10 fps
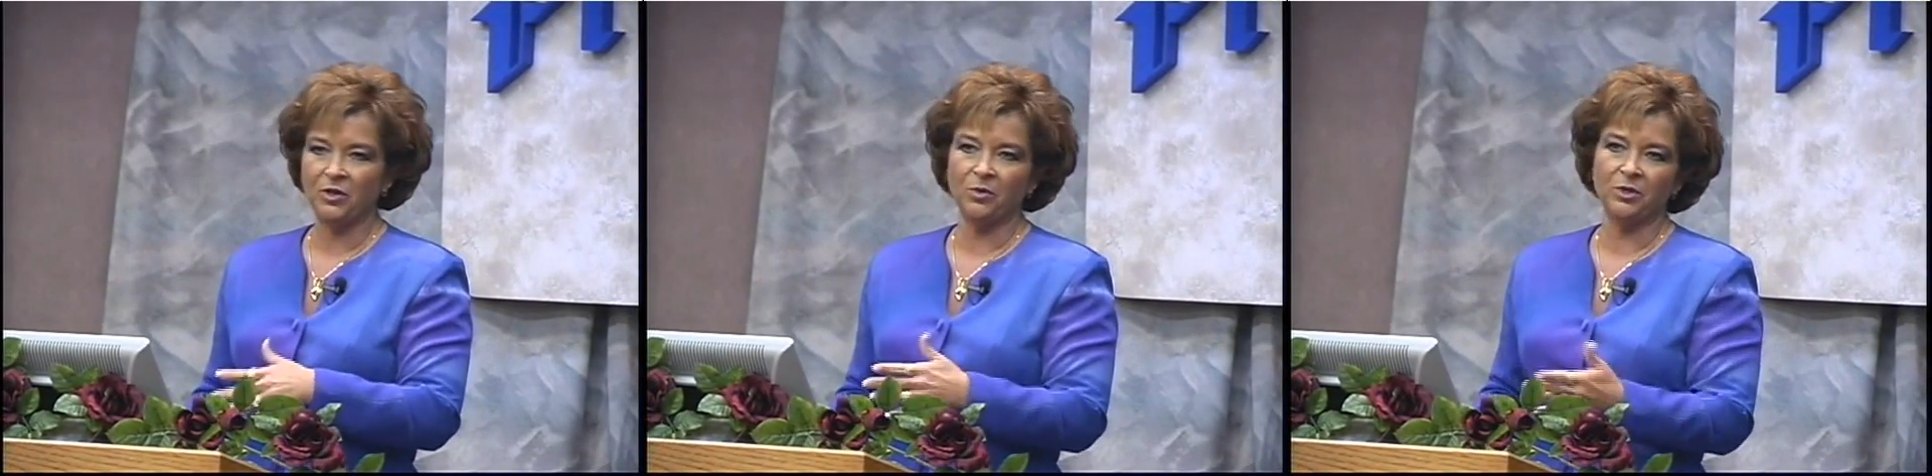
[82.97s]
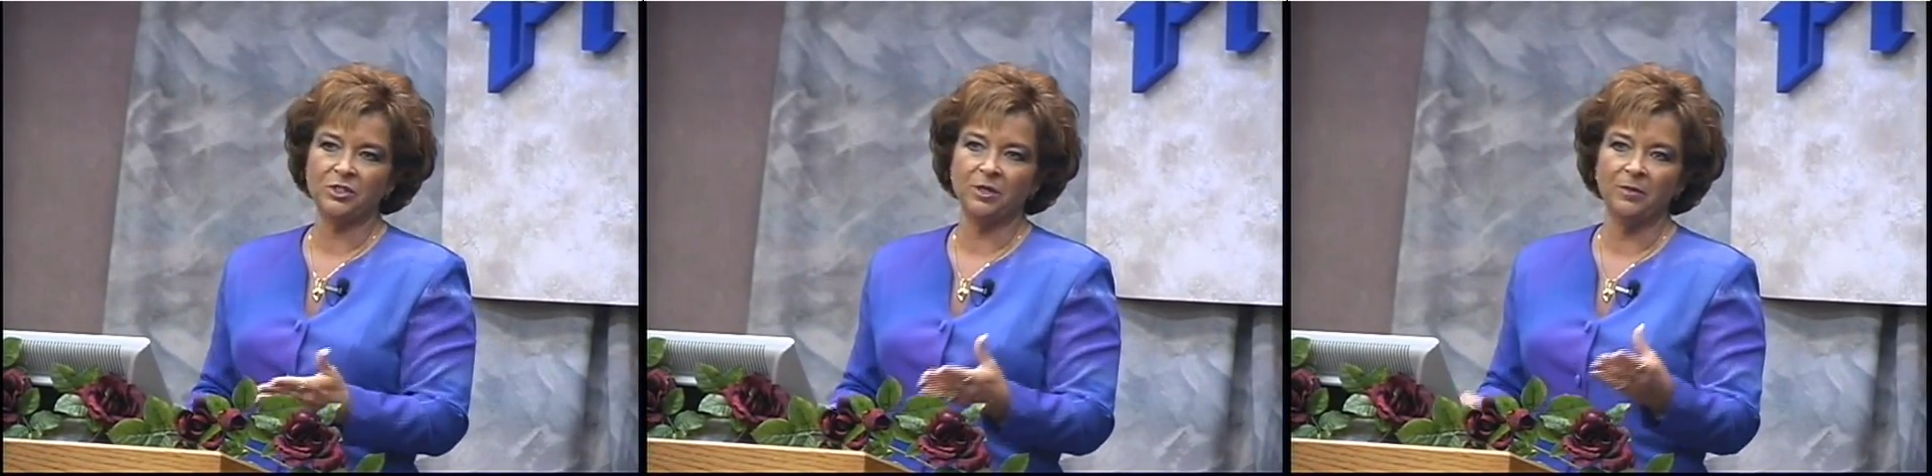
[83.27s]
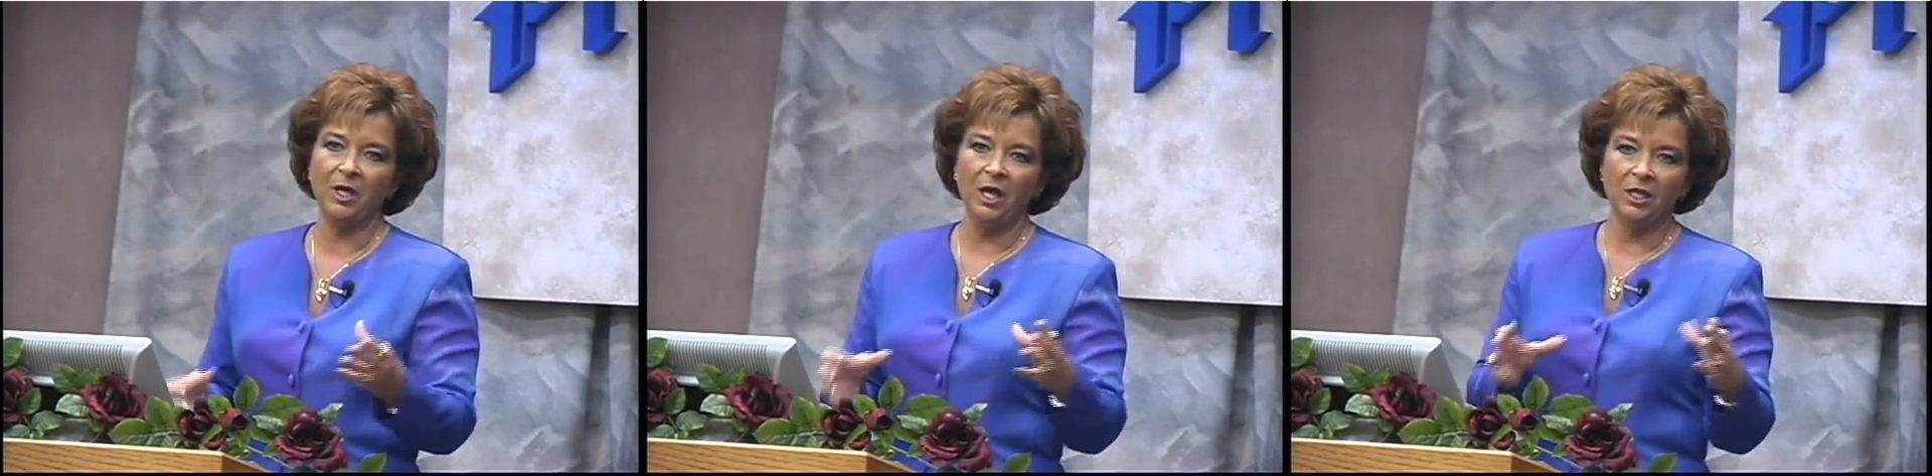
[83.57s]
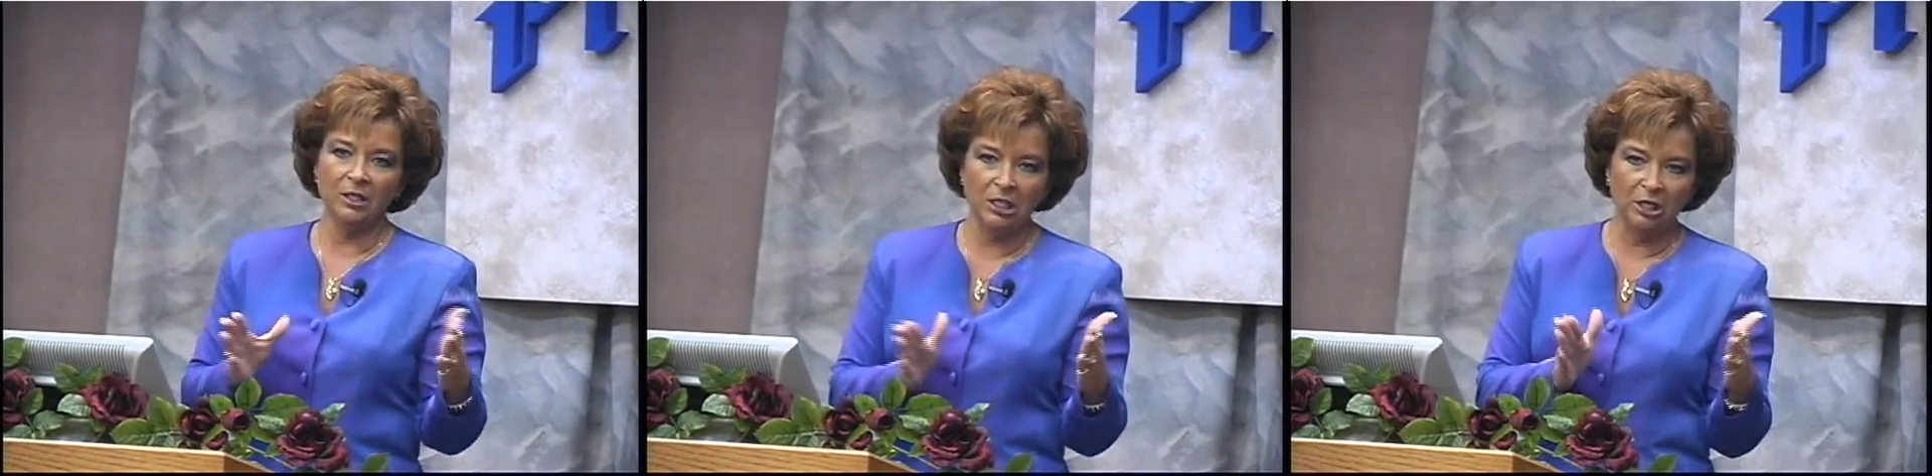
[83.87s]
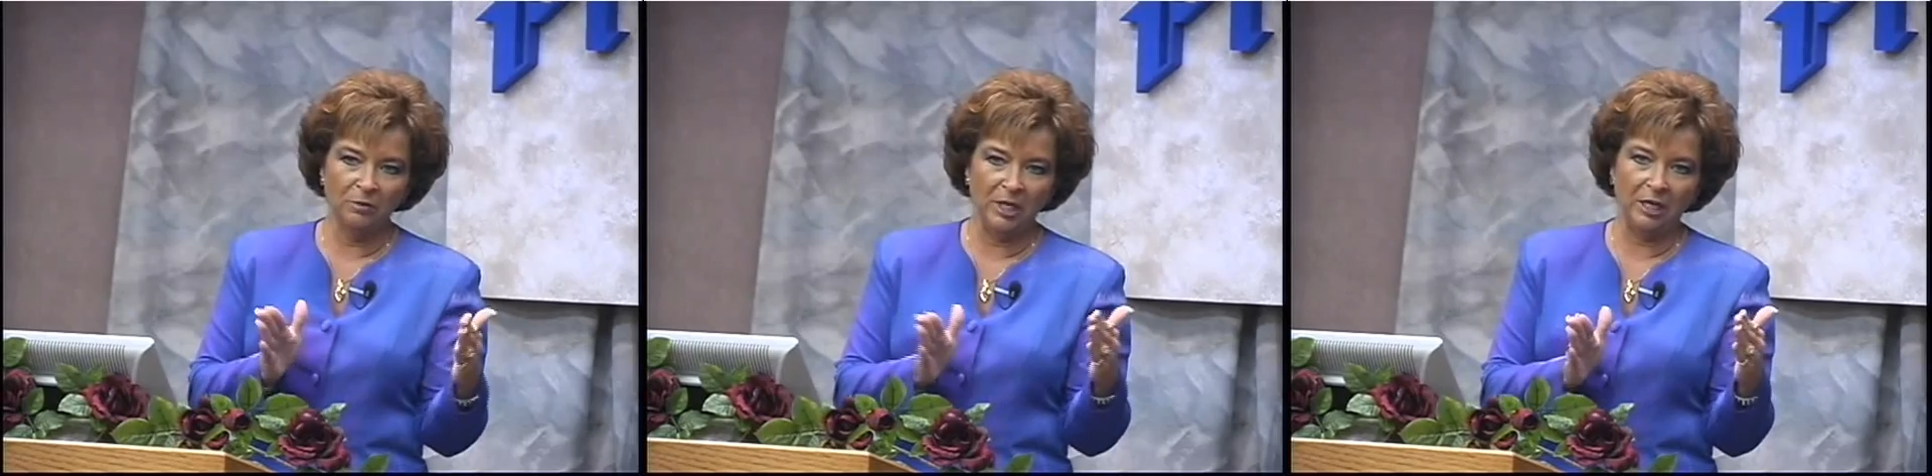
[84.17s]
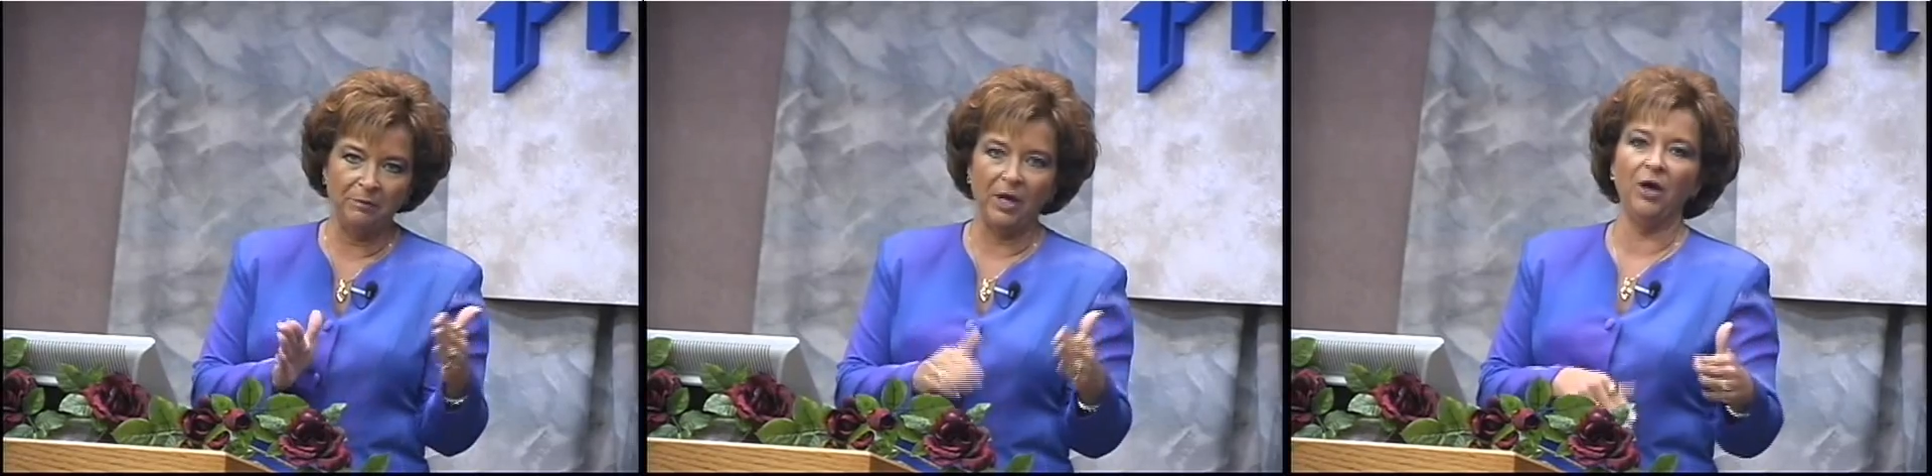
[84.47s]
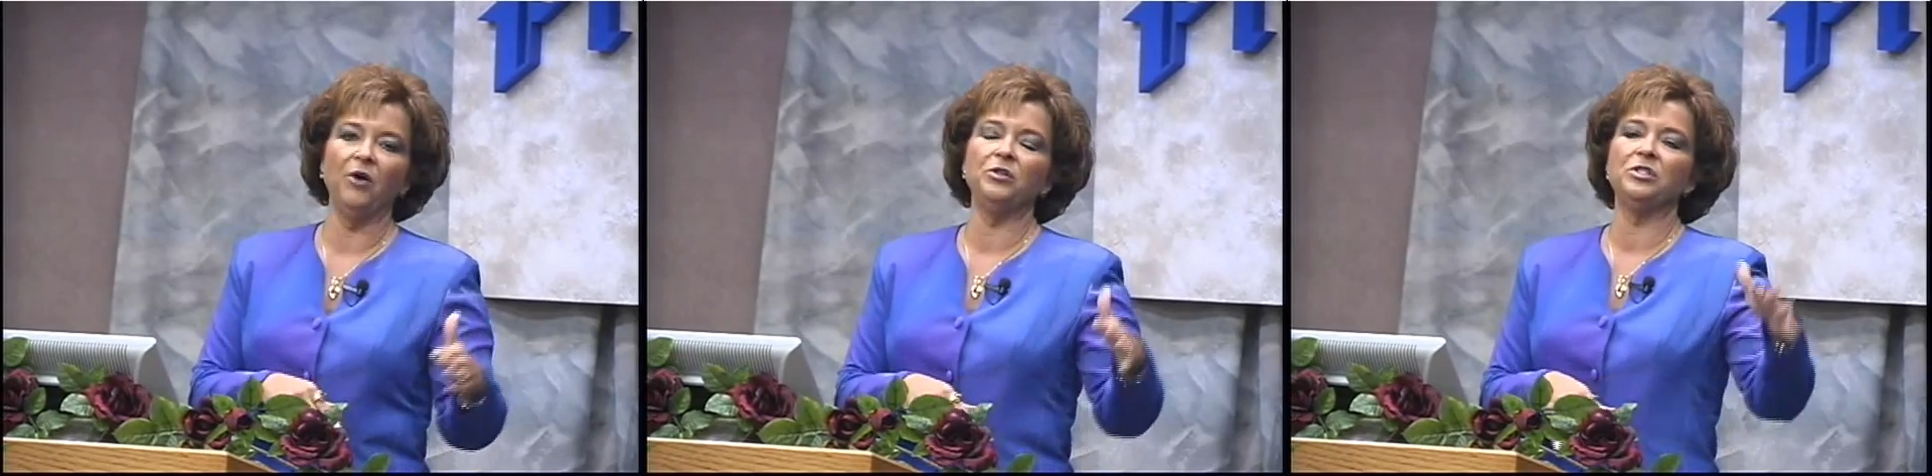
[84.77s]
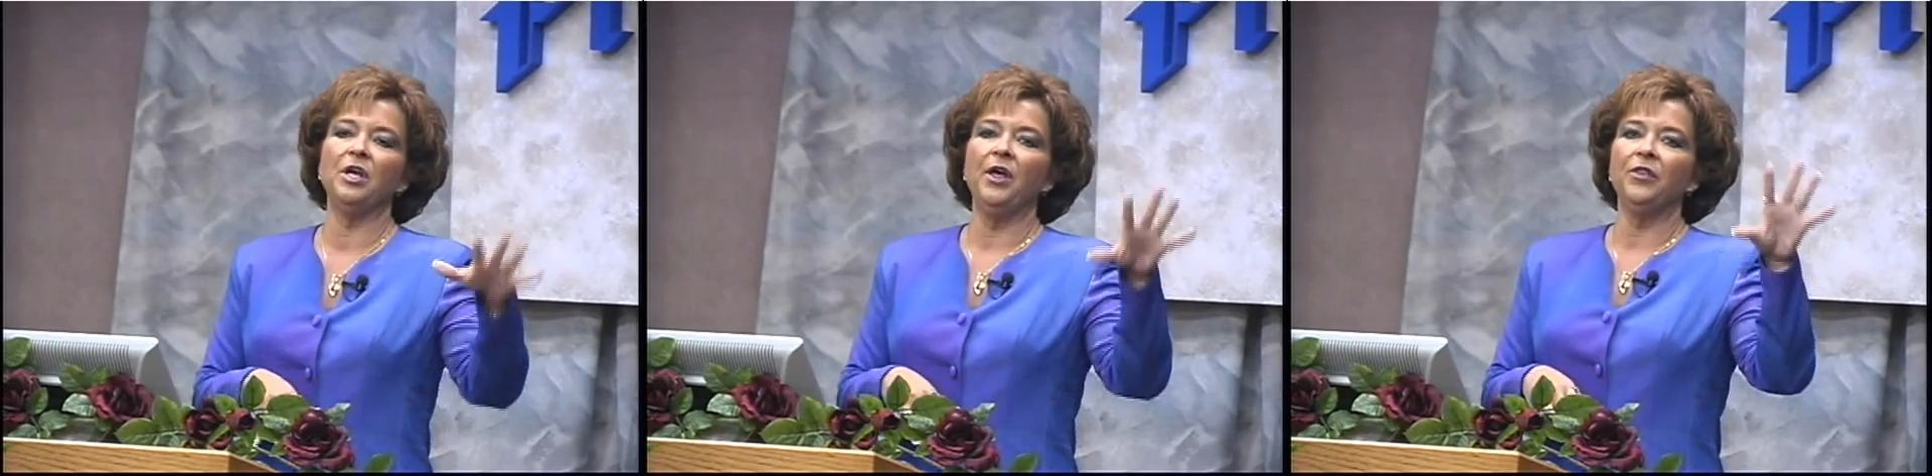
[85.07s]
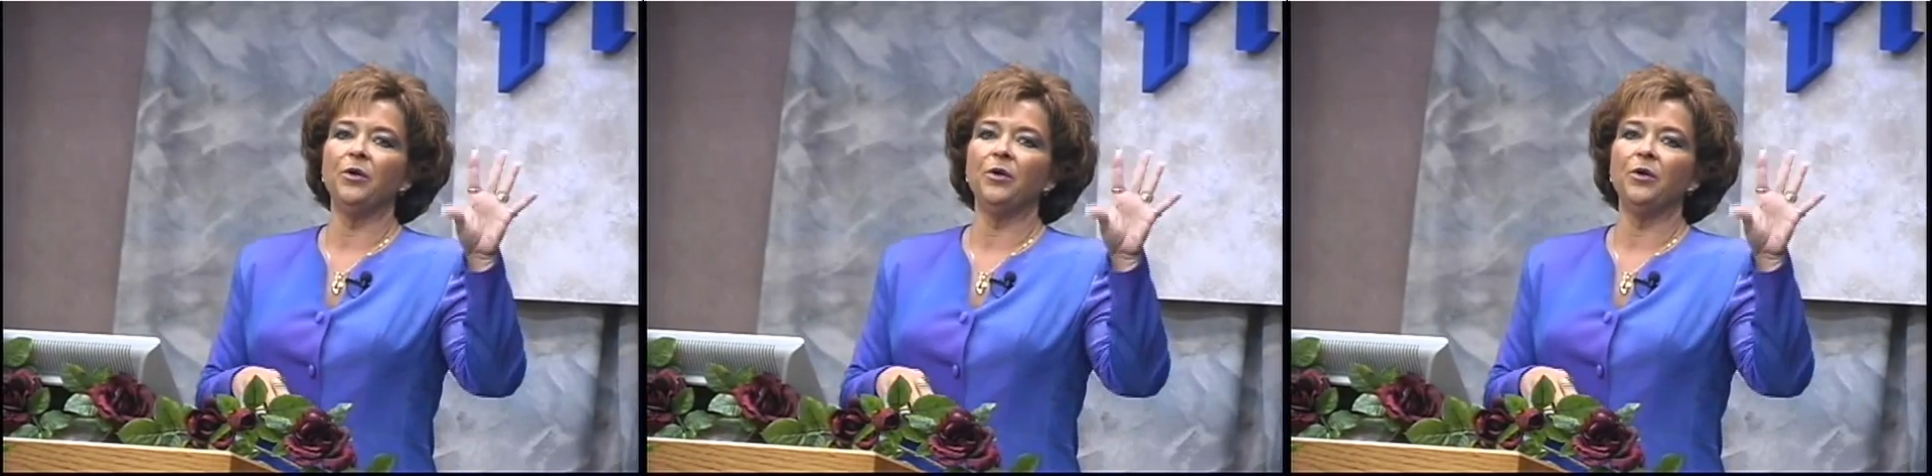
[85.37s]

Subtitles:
there were some little bitty boats,